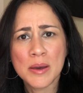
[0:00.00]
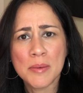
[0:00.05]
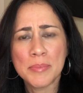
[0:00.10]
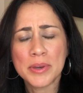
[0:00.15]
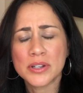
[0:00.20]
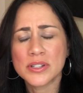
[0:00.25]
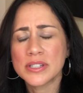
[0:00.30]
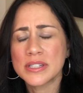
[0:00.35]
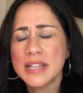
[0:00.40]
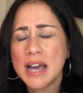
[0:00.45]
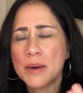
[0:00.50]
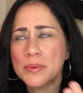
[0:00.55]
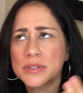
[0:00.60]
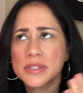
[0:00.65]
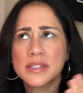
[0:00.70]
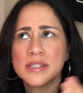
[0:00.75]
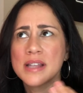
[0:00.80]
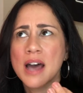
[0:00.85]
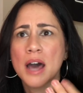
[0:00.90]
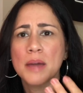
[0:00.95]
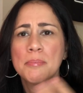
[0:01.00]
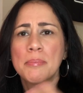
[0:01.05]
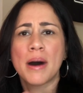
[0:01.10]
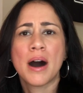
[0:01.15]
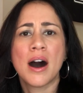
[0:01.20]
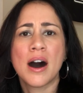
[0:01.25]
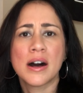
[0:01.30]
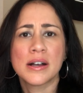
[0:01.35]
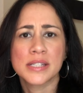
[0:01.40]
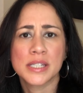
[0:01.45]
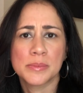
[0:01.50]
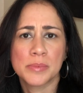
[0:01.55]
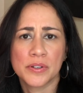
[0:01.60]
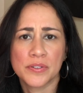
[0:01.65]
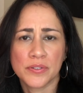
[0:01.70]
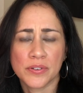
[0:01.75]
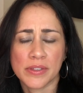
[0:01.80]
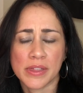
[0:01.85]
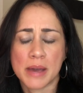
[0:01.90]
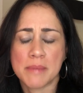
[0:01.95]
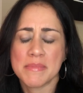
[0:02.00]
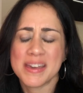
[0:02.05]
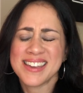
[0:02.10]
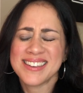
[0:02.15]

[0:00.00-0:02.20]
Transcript: because that was not possible for them.